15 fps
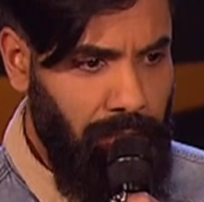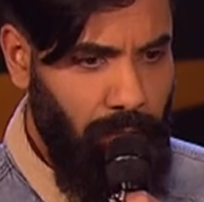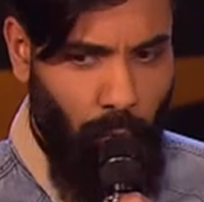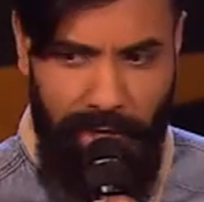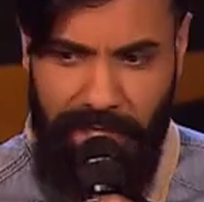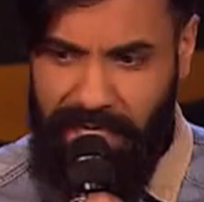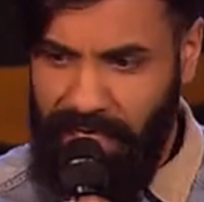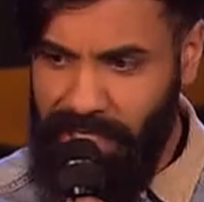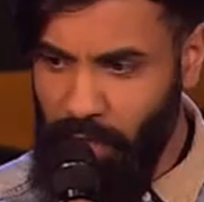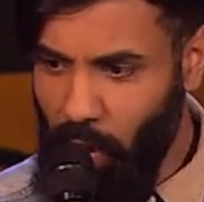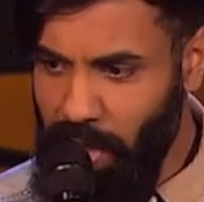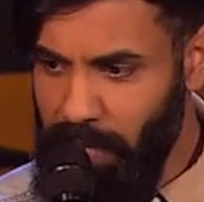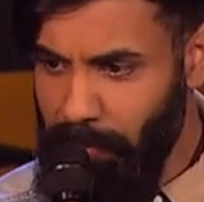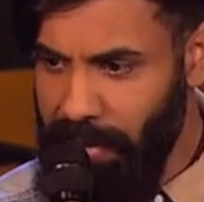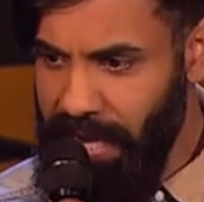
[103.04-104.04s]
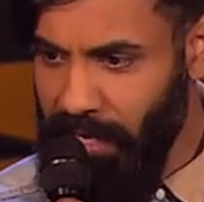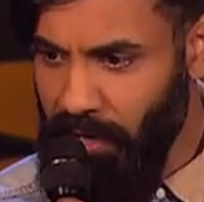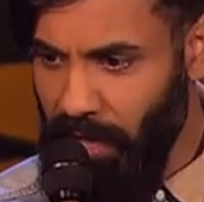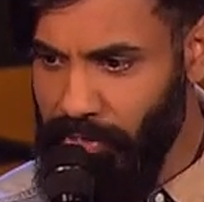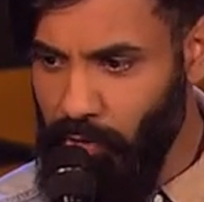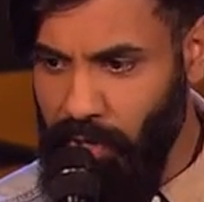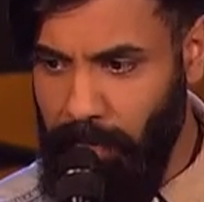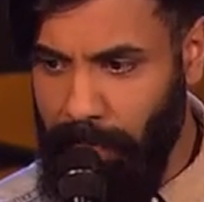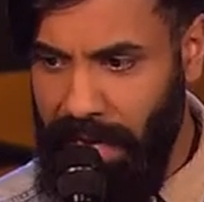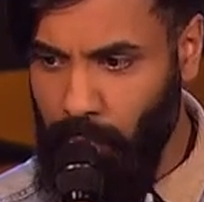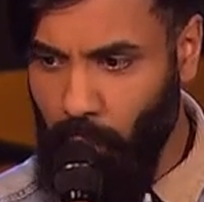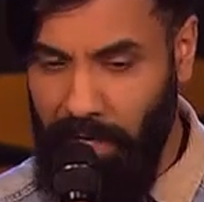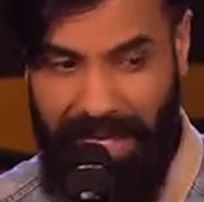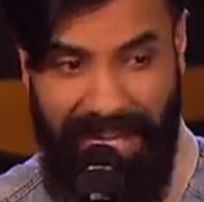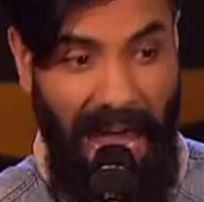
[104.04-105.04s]
What does exotic mean? I thought you meant you
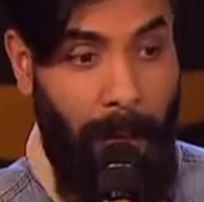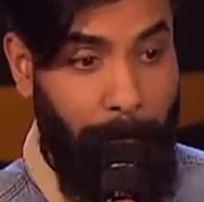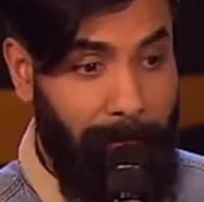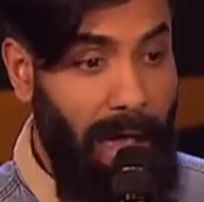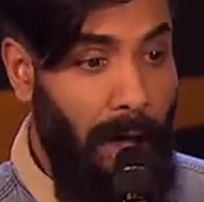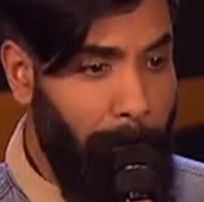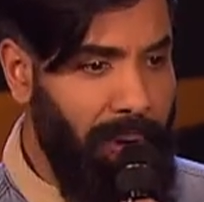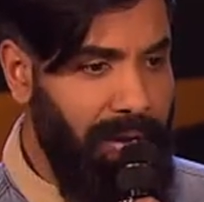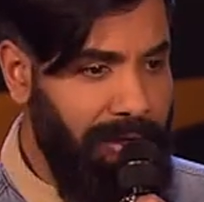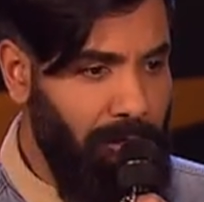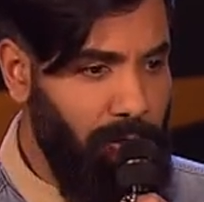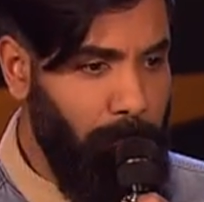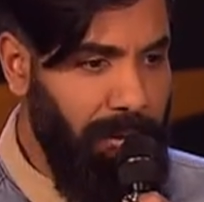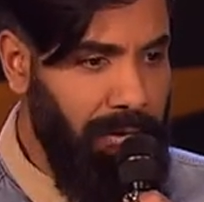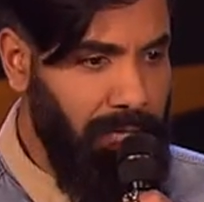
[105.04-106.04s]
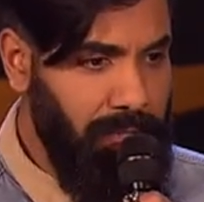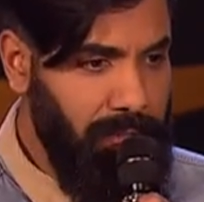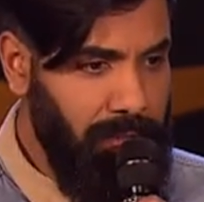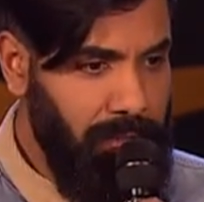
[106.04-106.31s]
want to camp it up a little bit.